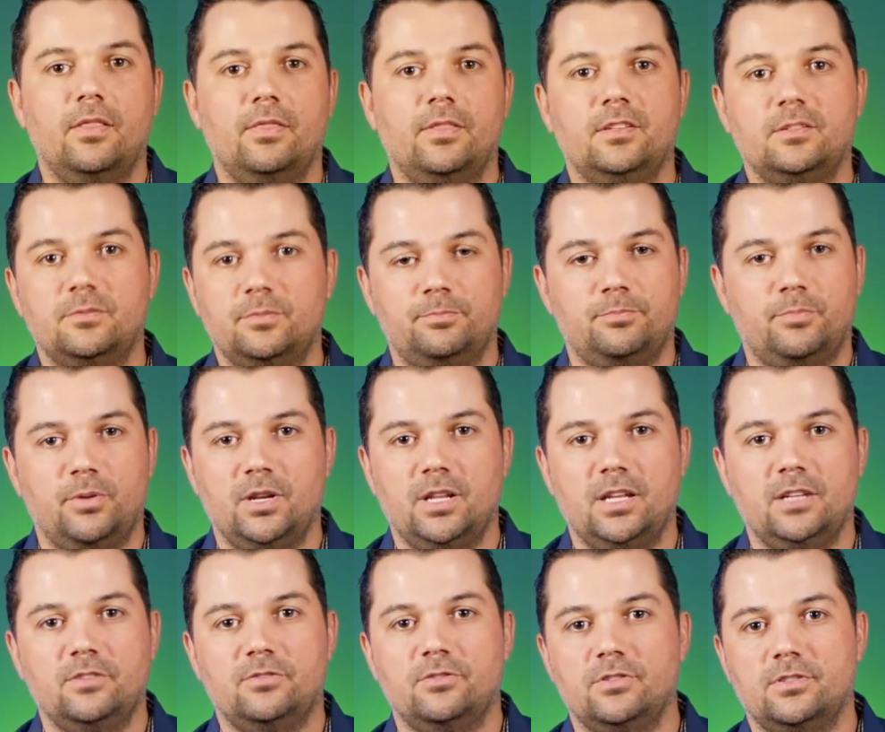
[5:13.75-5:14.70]
That's
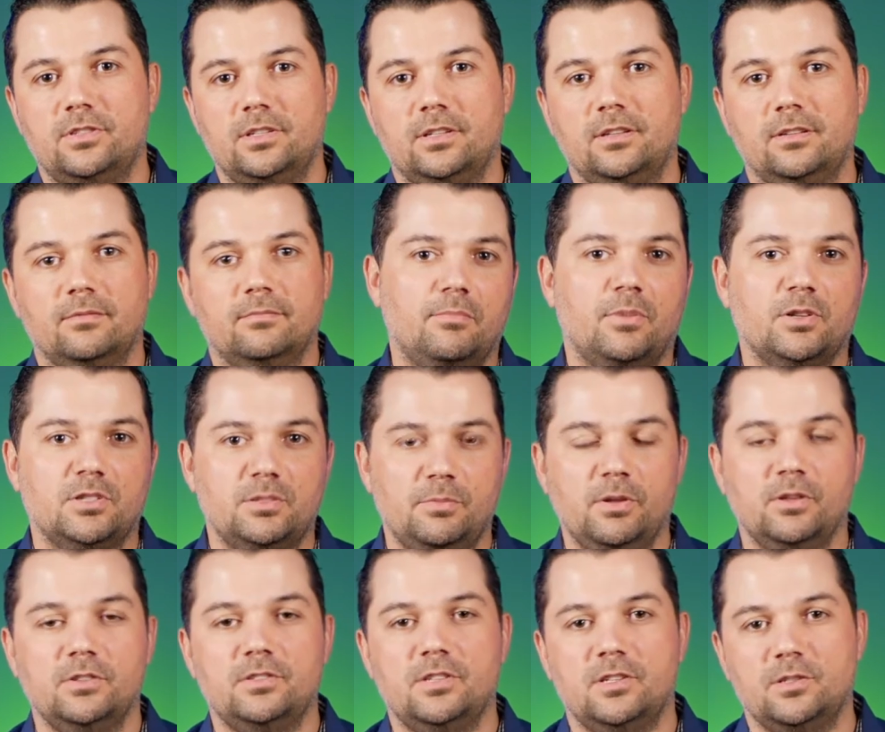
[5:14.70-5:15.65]
pretty interesting
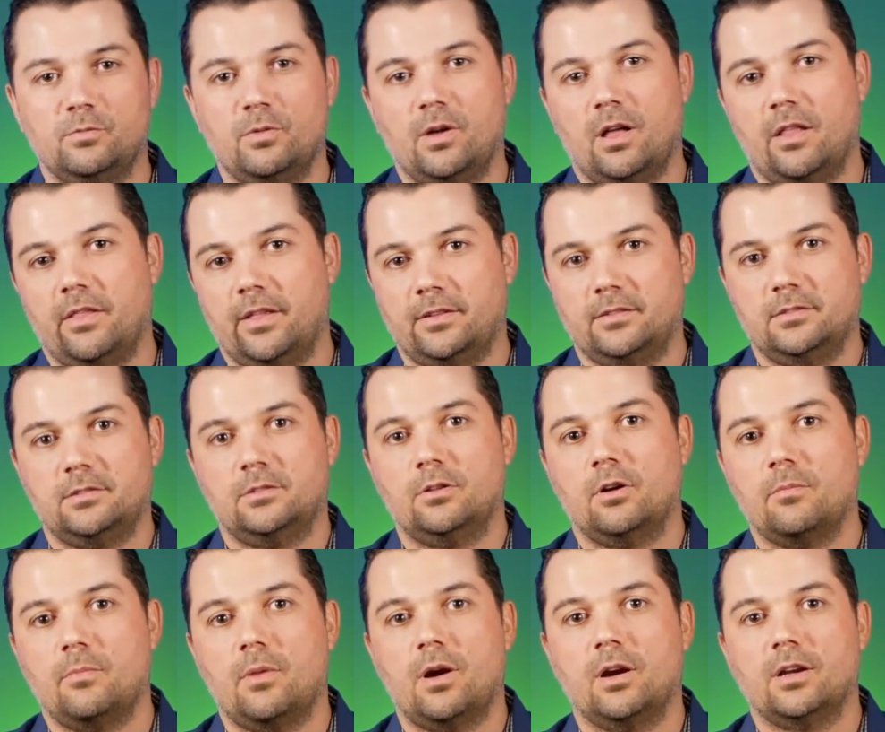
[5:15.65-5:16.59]
possibility as well that
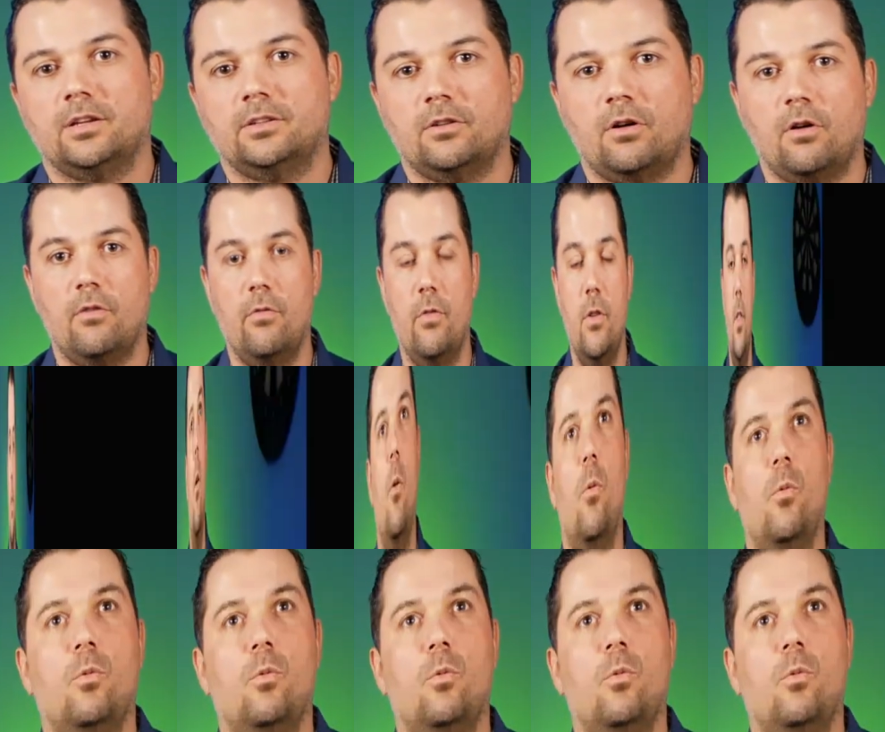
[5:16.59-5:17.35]
stock market offers.